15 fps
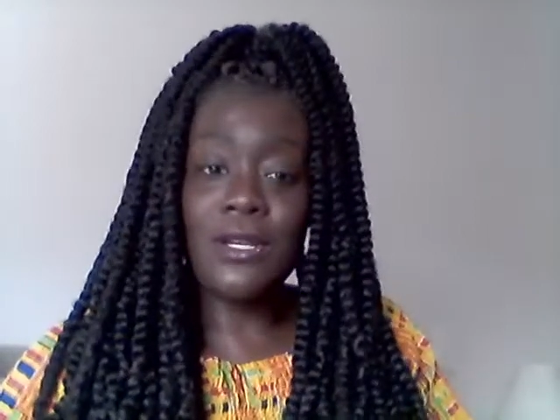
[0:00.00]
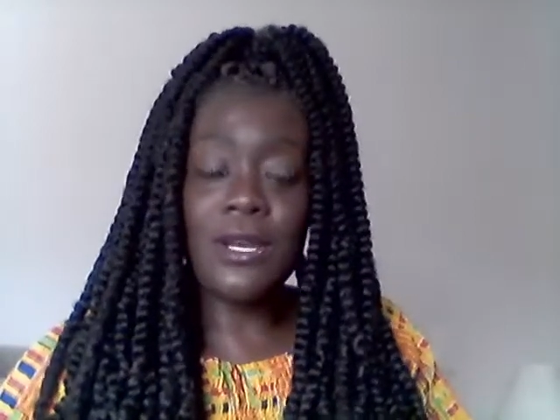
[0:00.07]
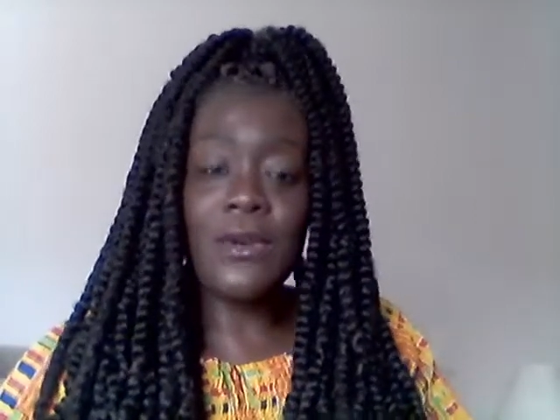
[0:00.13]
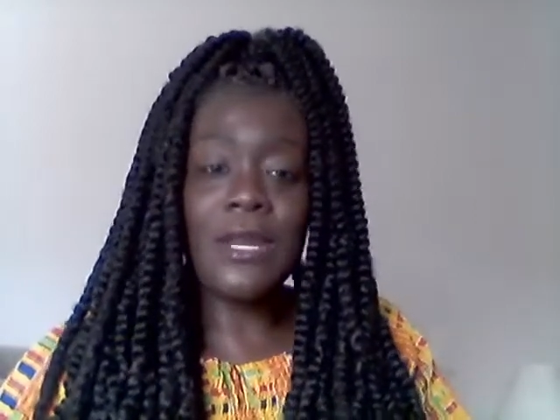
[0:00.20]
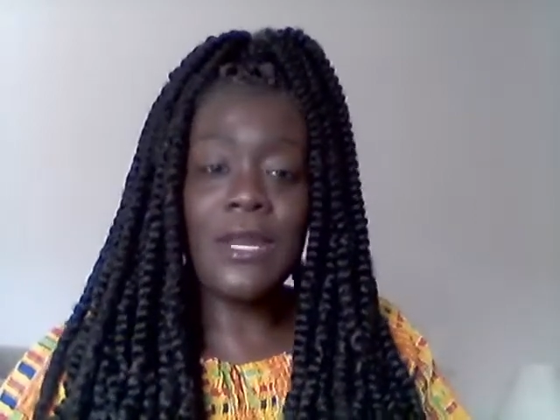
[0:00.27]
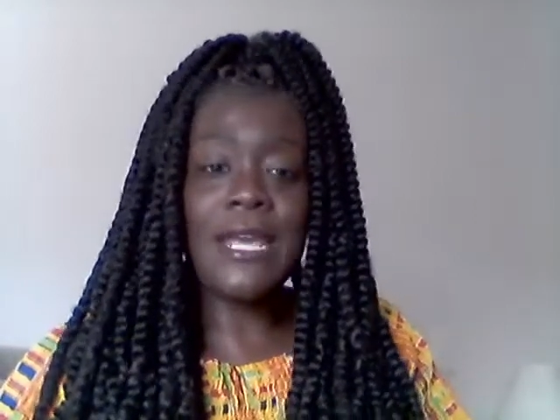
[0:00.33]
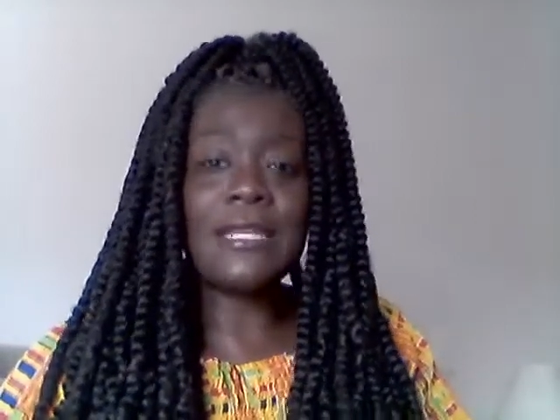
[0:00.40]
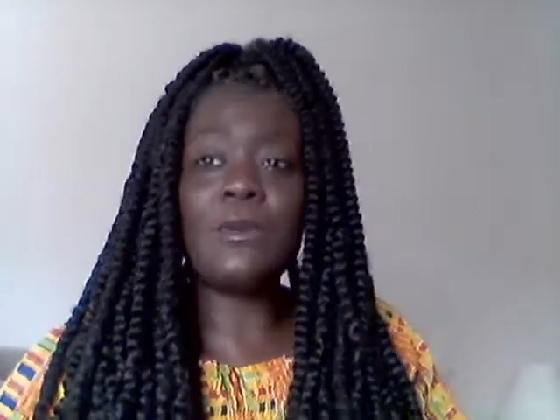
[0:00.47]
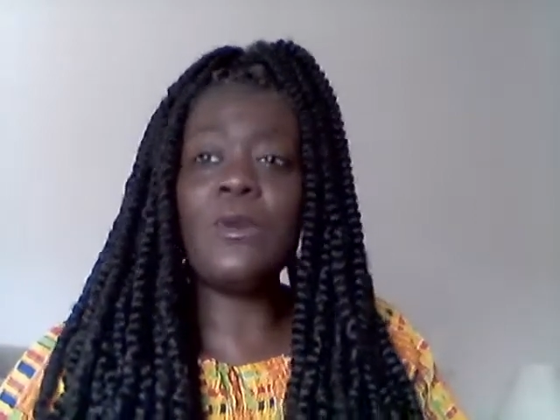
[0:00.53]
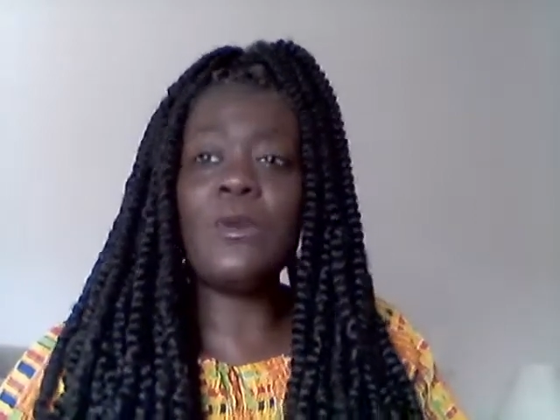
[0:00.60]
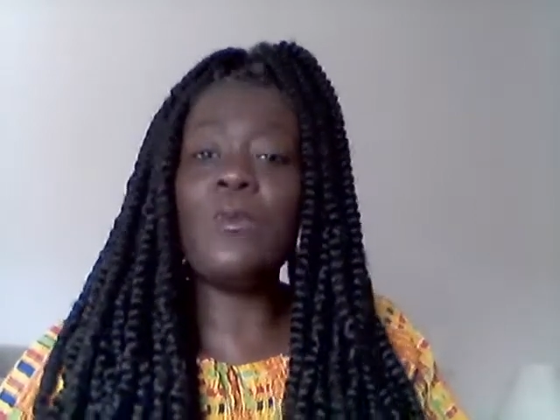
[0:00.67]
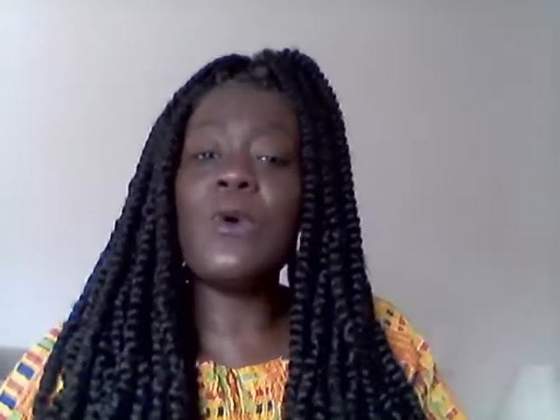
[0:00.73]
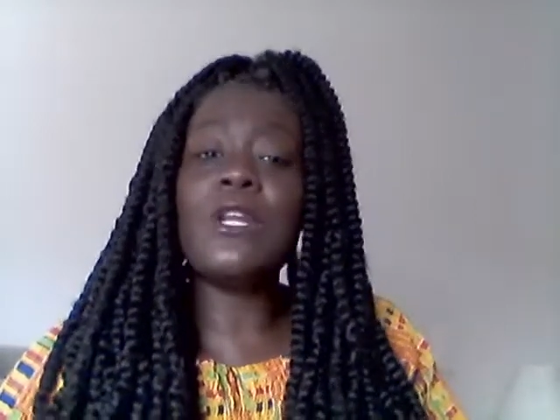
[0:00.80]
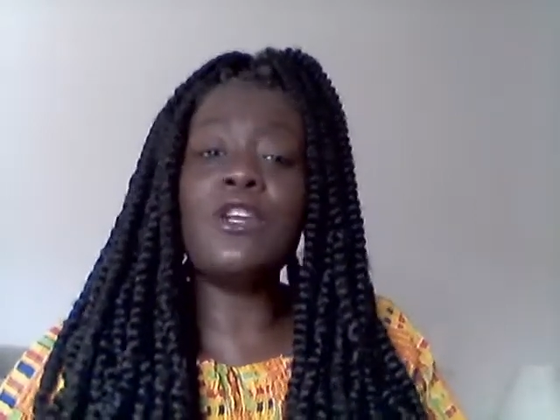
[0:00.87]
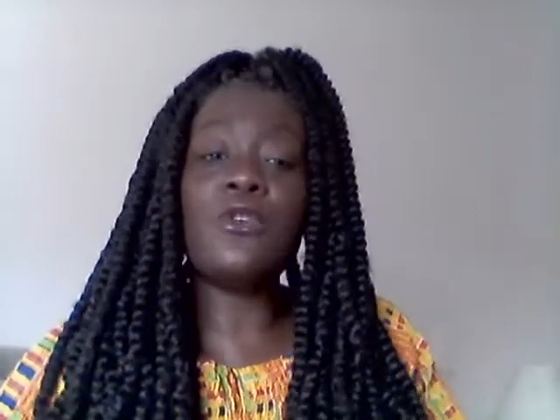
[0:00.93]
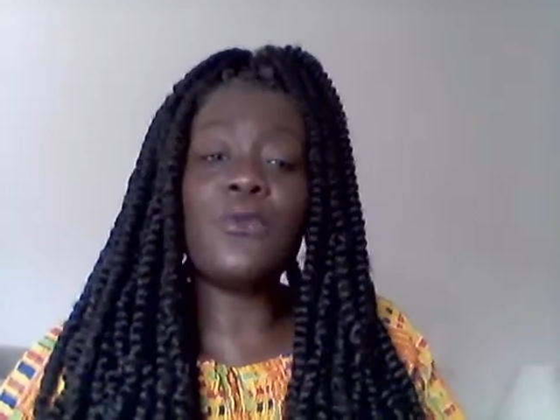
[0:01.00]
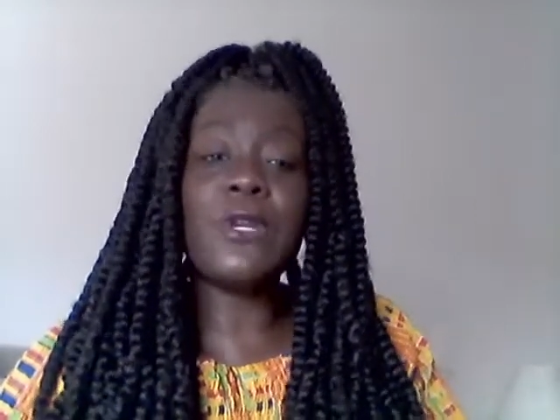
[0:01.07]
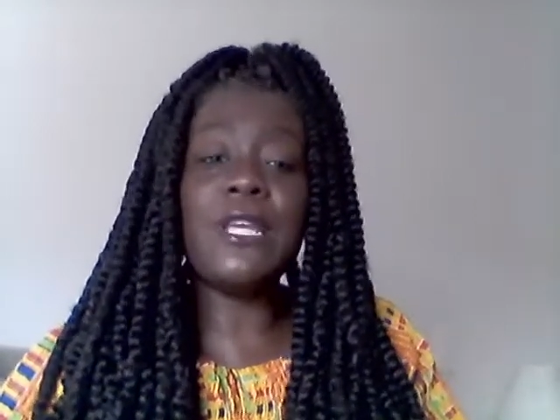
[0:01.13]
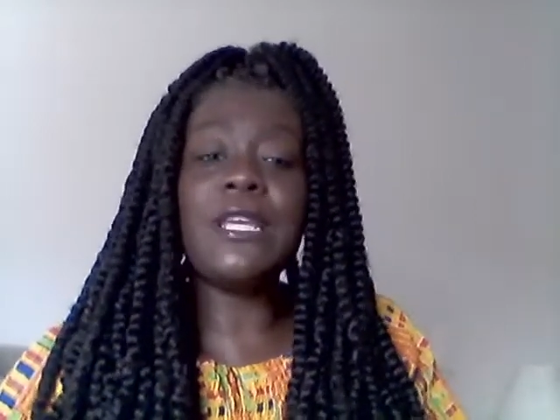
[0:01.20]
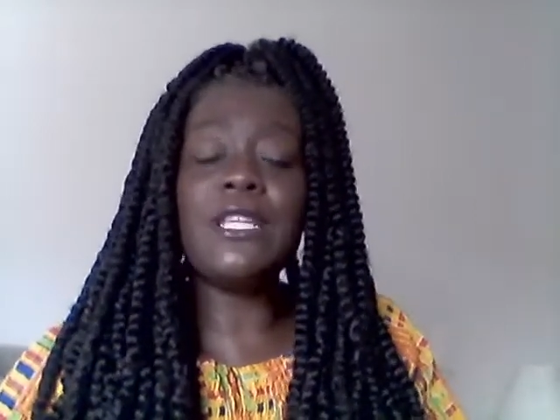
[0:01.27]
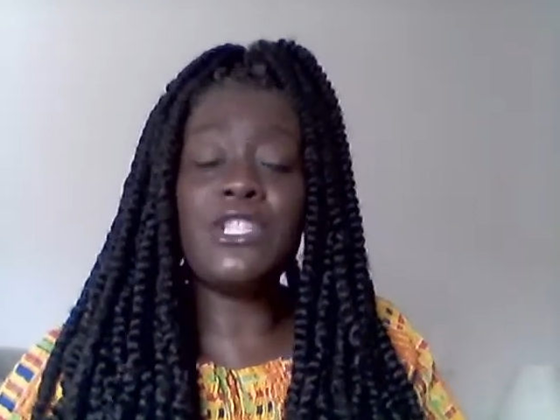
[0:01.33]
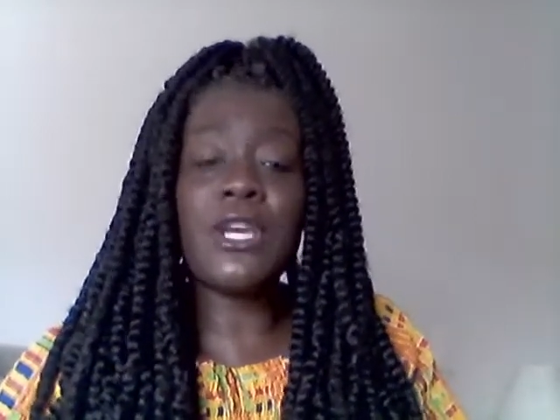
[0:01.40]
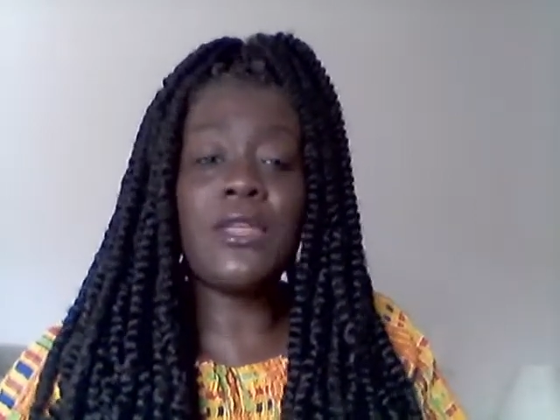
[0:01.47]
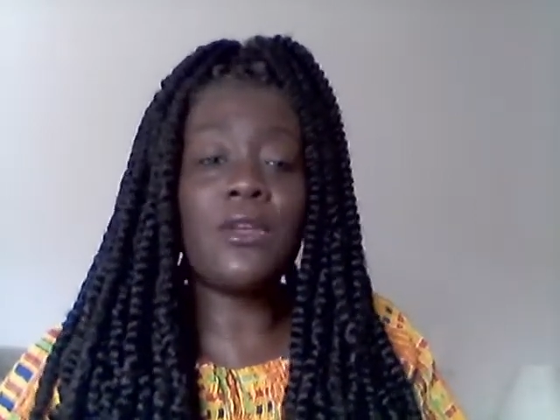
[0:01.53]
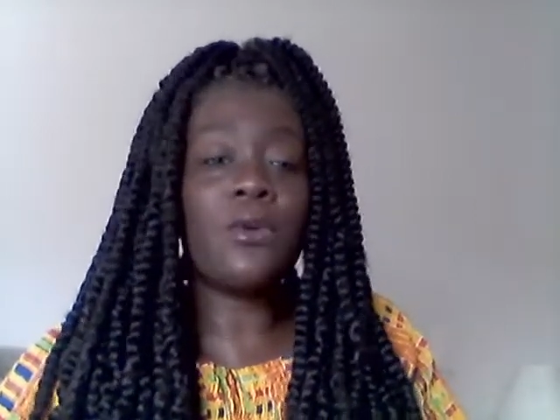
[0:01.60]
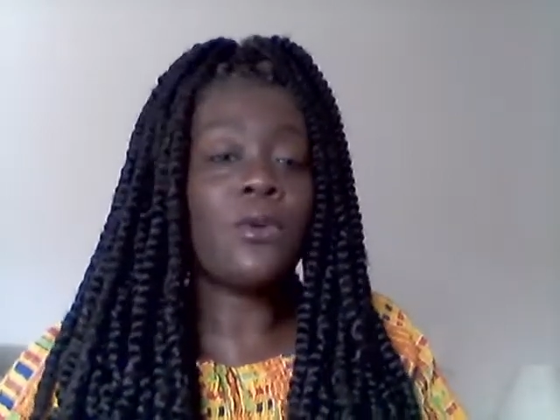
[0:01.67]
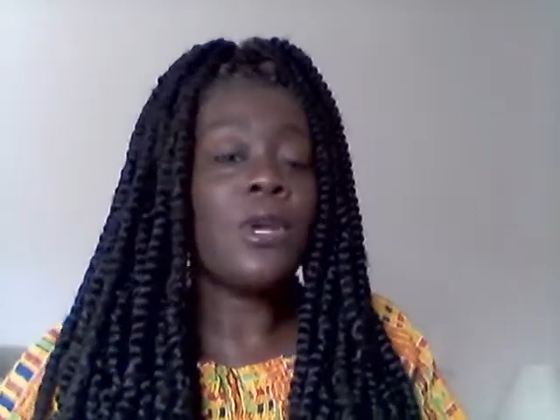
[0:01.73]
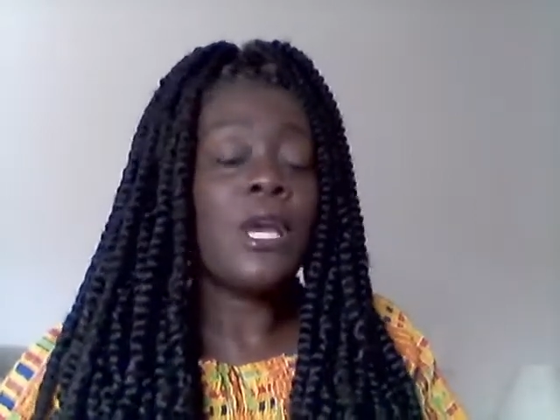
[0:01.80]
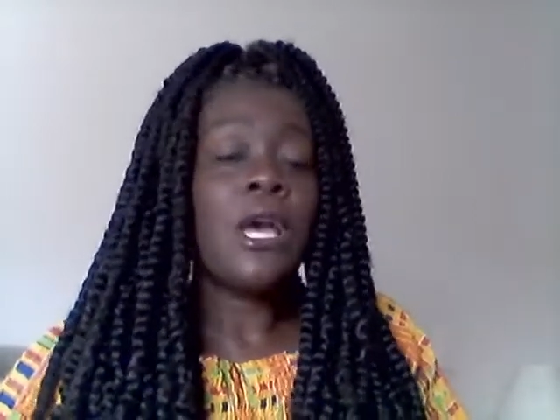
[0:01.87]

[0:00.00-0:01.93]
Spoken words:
Okay, so we want to greet each other